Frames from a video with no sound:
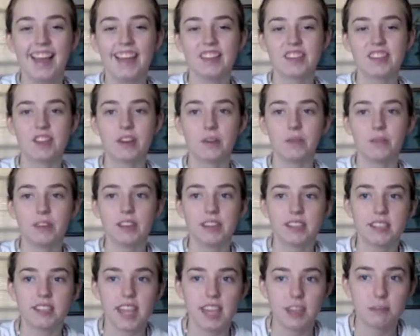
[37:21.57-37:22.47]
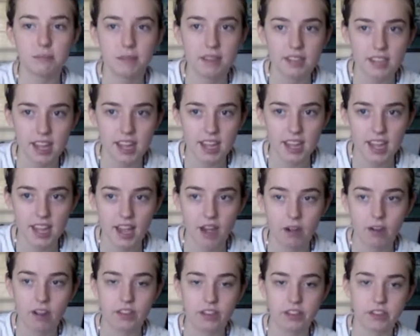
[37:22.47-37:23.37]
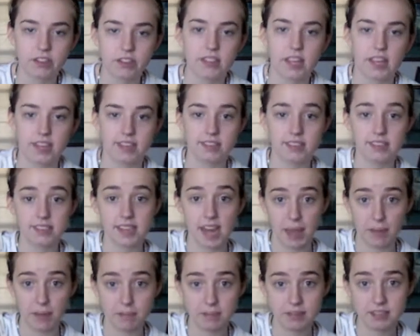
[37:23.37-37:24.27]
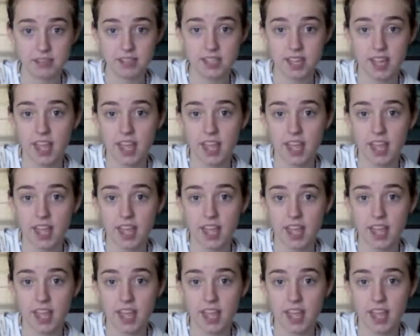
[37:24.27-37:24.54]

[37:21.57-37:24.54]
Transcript: So we take Midnight out, and there's like steps.